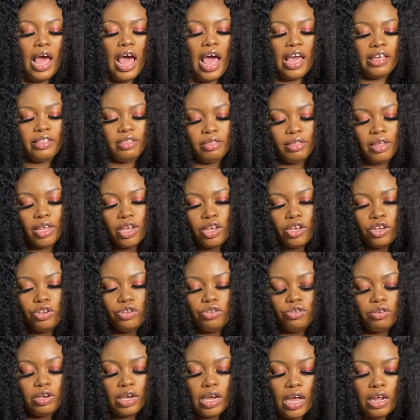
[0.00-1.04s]
I think
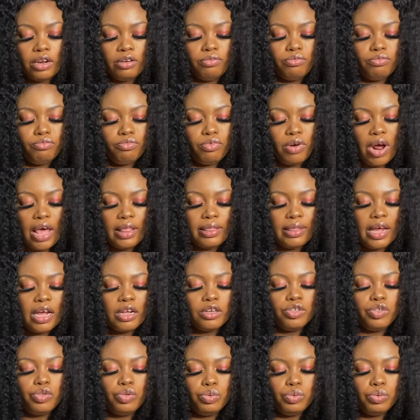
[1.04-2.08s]
you can rather
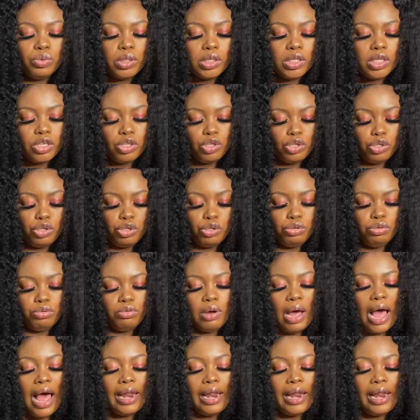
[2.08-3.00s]
do this too.